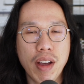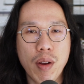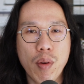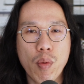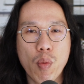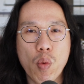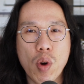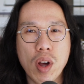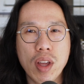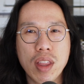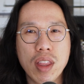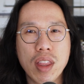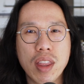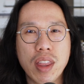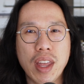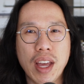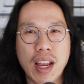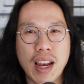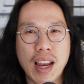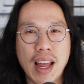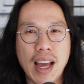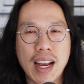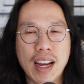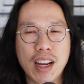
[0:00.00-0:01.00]
and whether
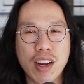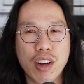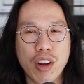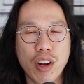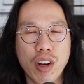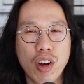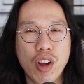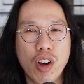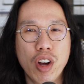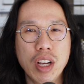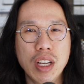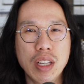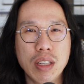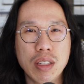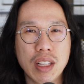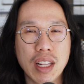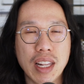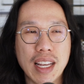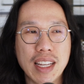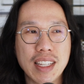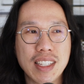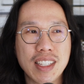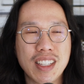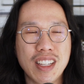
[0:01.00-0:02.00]
they like it or not is
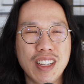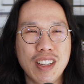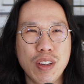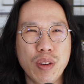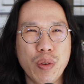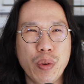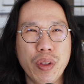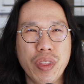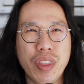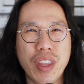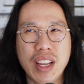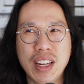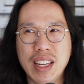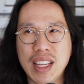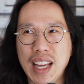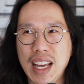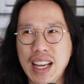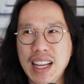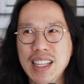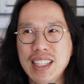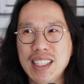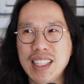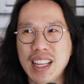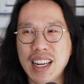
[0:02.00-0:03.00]
less to do with their
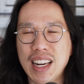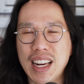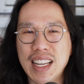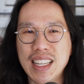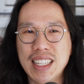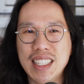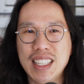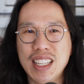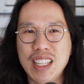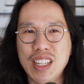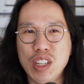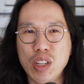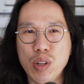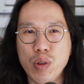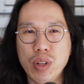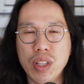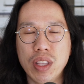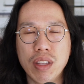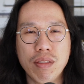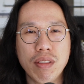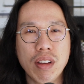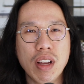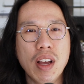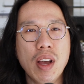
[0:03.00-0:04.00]
taste and less to do
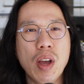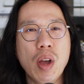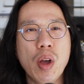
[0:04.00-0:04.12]
with